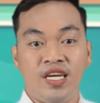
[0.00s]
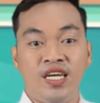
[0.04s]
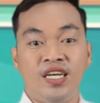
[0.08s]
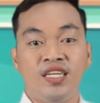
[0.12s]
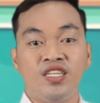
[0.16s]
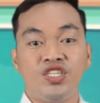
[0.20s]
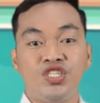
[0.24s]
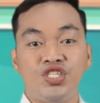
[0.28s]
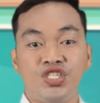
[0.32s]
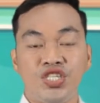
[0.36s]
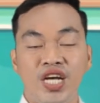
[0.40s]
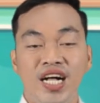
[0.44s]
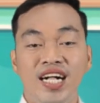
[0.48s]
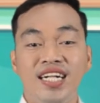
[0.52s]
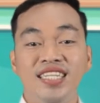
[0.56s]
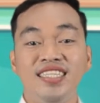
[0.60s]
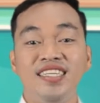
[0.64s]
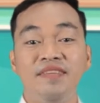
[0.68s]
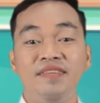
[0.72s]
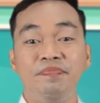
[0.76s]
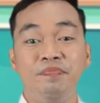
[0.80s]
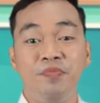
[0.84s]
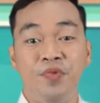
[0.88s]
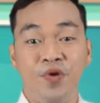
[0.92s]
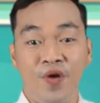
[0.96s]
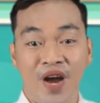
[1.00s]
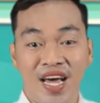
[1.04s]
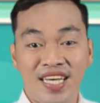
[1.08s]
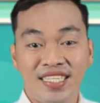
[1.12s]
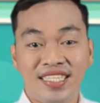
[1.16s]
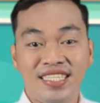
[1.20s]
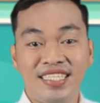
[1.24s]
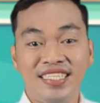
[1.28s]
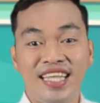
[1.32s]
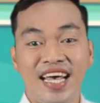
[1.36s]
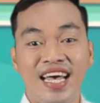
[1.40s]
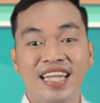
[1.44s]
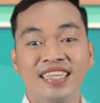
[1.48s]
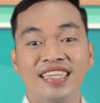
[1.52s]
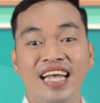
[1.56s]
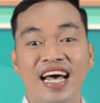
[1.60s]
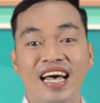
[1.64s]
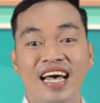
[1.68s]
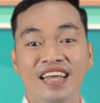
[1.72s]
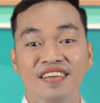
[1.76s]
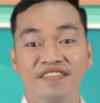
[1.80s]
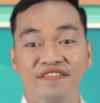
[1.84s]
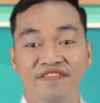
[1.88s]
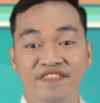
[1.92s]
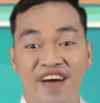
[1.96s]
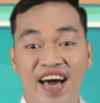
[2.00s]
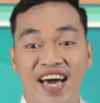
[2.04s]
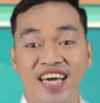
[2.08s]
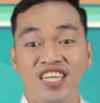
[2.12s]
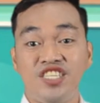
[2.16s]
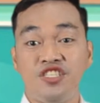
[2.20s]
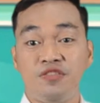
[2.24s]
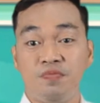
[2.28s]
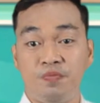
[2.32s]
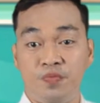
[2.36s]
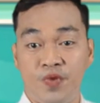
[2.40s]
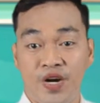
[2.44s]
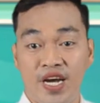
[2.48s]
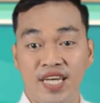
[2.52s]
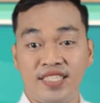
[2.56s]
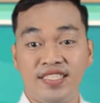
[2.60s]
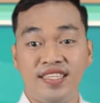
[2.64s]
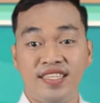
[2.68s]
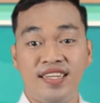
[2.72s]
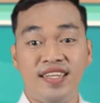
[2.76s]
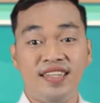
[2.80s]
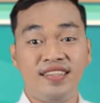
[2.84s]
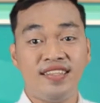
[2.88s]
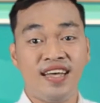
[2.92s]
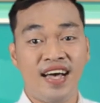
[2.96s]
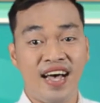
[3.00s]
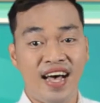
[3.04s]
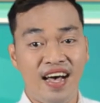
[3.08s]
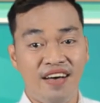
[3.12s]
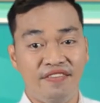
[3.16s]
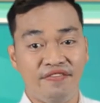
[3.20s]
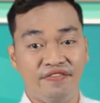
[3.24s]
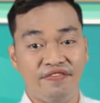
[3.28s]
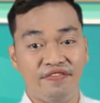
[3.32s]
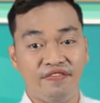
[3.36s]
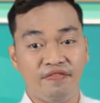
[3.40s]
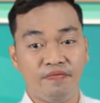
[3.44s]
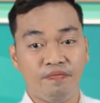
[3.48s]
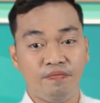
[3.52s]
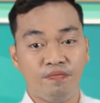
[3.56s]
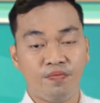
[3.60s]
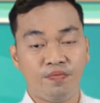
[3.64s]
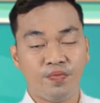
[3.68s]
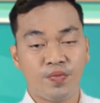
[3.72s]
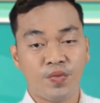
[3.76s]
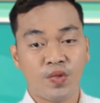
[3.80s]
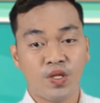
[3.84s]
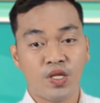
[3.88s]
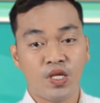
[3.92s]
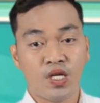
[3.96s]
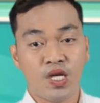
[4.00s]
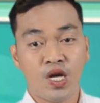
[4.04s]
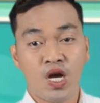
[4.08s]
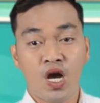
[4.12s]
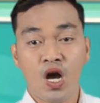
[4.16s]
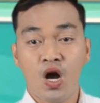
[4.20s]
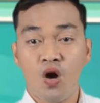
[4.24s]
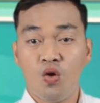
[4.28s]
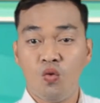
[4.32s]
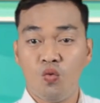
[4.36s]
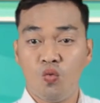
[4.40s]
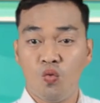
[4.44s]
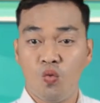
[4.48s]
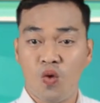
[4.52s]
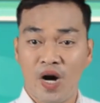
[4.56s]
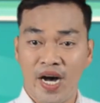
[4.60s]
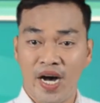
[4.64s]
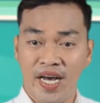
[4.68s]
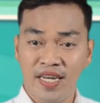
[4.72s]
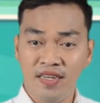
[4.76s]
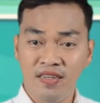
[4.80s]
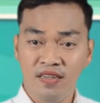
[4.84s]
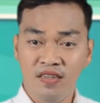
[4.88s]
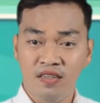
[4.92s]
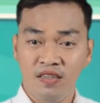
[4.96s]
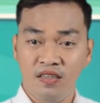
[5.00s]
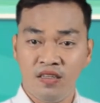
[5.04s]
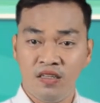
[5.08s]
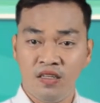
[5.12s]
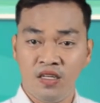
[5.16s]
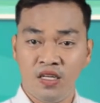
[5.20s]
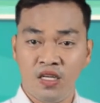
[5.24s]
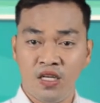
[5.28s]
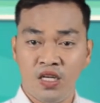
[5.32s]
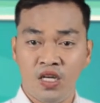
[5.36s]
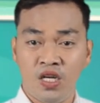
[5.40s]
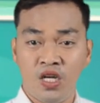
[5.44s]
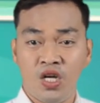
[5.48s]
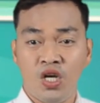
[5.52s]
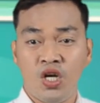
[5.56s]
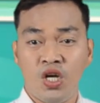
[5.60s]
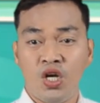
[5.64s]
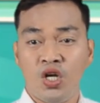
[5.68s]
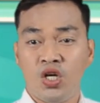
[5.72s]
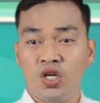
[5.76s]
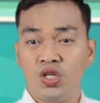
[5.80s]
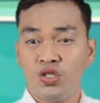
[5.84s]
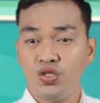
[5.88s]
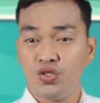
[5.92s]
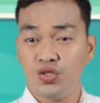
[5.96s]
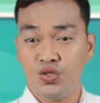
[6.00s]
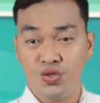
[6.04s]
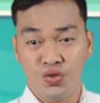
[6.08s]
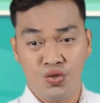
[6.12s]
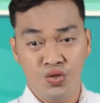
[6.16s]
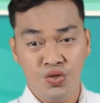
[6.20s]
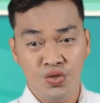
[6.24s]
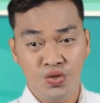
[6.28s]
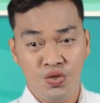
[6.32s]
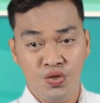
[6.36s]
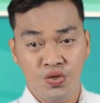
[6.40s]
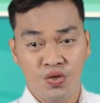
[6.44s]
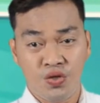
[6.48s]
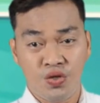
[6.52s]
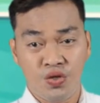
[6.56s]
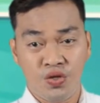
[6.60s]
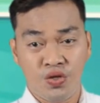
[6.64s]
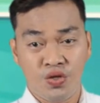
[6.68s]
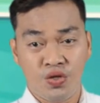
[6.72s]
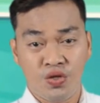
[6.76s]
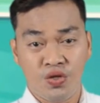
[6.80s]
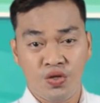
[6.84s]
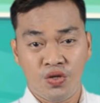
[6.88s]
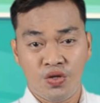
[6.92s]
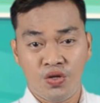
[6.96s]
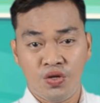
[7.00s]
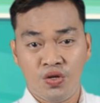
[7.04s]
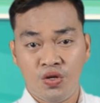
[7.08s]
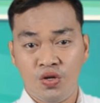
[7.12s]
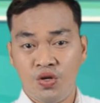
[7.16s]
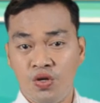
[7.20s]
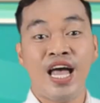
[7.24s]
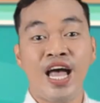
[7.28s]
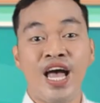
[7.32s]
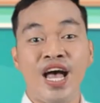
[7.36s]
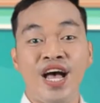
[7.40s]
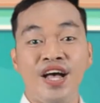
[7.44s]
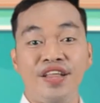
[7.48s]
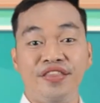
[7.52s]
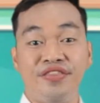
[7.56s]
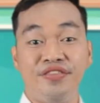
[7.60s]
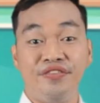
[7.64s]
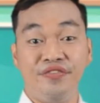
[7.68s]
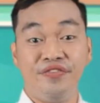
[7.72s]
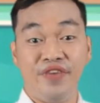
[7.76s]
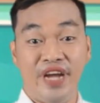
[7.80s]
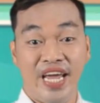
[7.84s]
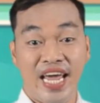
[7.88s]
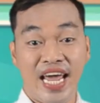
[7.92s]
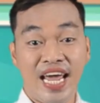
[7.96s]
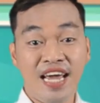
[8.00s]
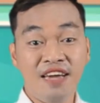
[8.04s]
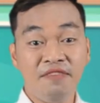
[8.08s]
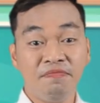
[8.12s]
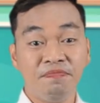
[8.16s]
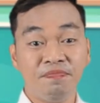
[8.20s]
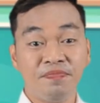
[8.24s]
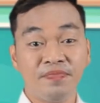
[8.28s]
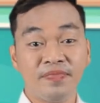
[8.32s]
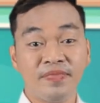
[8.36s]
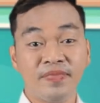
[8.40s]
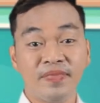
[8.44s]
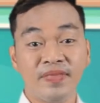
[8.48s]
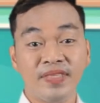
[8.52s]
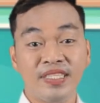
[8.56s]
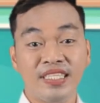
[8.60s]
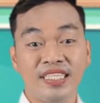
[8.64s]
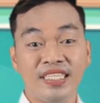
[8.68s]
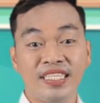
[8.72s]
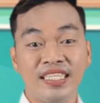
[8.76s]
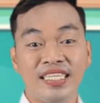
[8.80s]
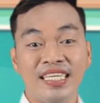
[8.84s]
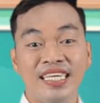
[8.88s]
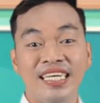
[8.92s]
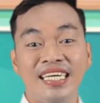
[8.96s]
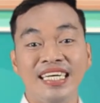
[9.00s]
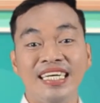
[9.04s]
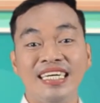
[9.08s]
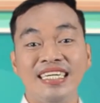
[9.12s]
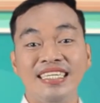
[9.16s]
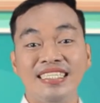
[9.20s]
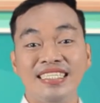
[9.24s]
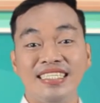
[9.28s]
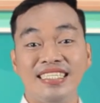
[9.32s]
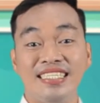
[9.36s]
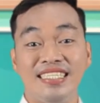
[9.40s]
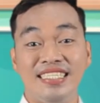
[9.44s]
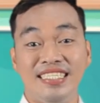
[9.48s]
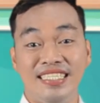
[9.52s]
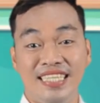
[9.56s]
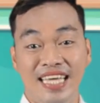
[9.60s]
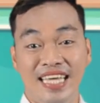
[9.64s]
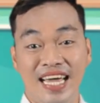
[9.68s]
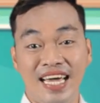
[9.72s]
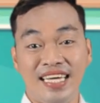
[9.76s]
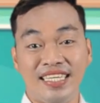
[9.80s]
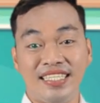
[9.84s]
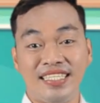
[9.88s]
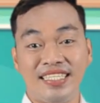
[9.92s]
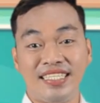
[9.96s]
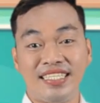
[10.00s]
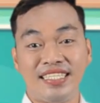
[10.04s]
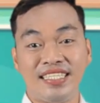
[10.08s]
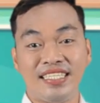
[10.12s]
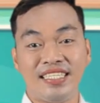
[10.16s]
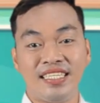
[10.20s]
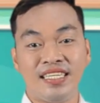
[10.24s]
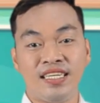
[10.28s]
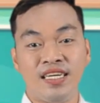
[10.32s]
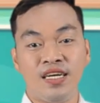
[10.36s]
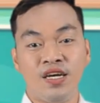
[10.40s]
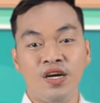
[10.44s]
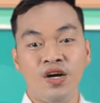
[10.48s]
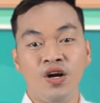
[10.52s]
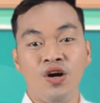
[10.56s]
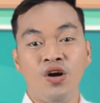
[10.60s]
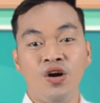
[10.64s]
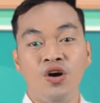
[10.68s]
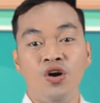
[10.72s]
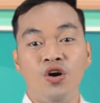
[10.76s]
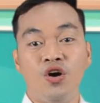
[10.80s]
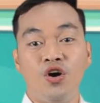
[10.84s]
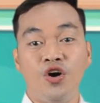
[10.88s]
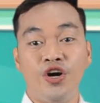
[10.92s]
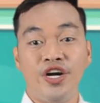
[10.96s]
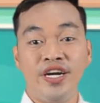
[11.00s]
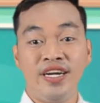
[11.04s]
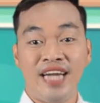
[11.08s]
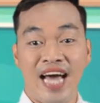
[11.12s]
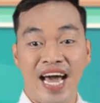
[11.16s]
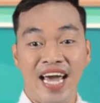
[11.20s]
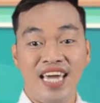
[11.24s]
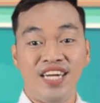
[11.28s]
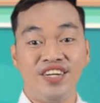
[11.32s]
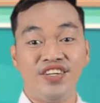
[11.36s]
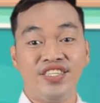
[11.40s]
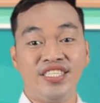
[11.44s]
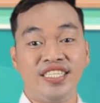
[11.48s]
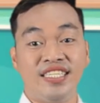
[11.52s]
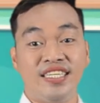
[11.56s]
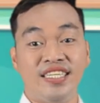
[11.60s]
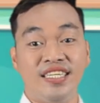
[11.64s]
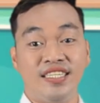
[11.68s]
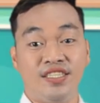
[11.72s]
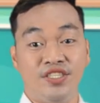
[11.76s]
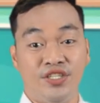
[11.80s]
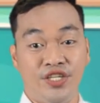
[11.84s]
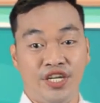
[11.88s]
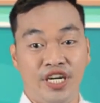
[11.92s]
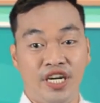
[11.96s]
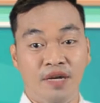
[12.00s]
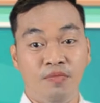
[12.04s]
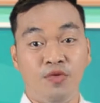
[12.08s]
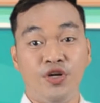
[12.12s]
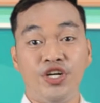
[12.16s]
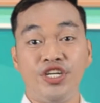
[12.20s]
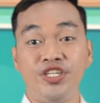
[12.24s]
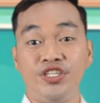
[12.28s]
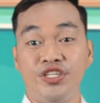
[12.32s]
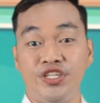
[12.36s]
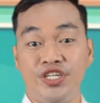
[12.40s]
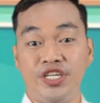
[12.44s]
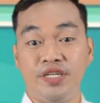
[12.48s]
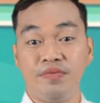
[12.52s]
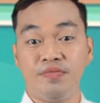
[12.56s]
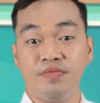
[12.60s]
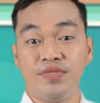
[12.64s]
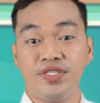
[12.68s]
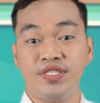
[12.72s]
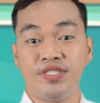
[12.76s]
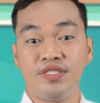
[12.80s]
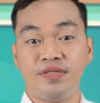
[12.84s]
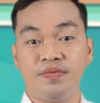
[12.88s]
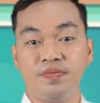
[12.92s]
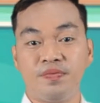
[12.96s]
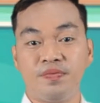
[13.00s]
shall the president and vice president have? 1, 2, 3, 6, or 9 years in a term or terms?